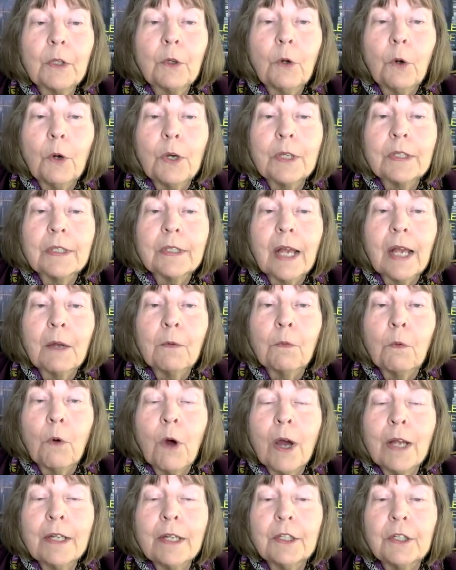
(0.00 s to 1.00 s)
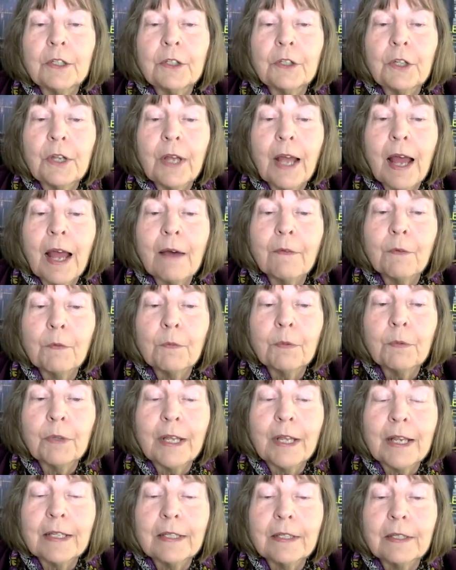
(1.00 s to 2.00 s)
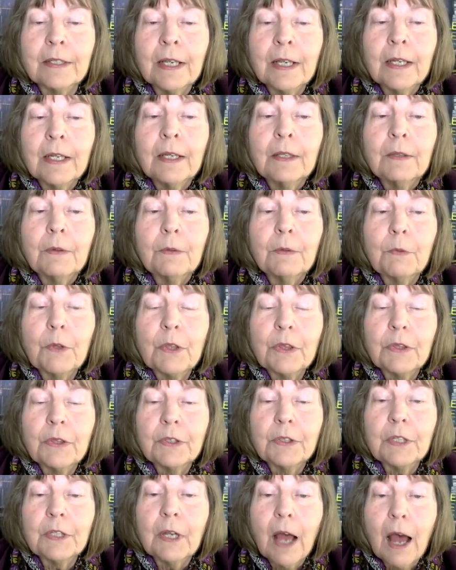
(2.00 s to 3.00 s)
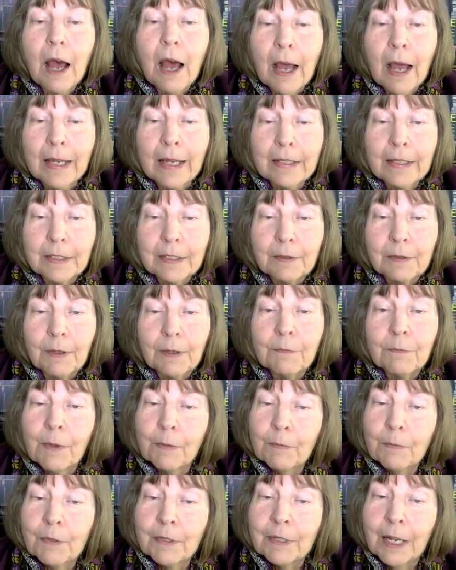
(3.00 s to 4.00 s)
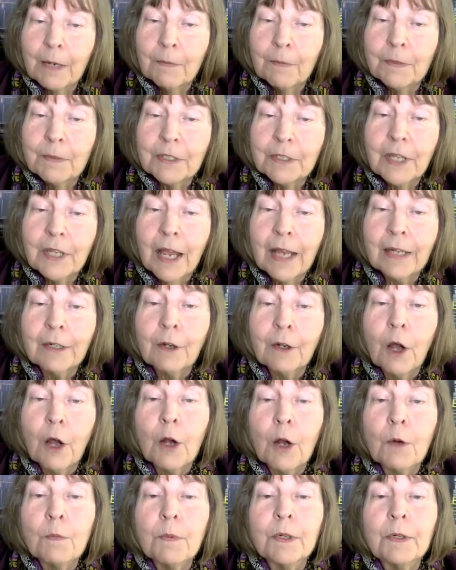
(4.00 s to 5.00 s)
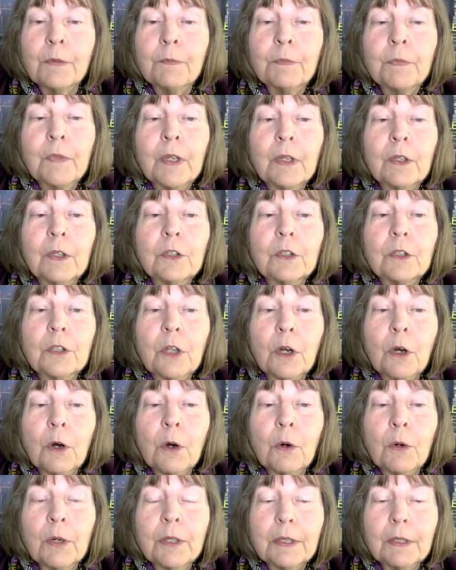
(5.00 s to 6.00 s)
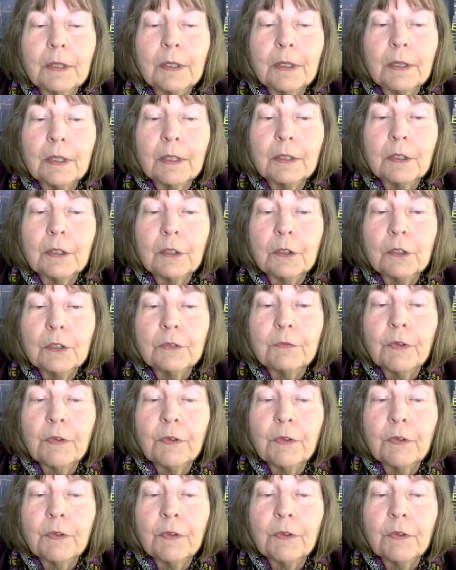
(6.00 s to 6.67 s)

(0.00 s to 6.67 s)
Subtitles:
because I wanted to have a place with tides. Remember, the name is Tide Harbor. So the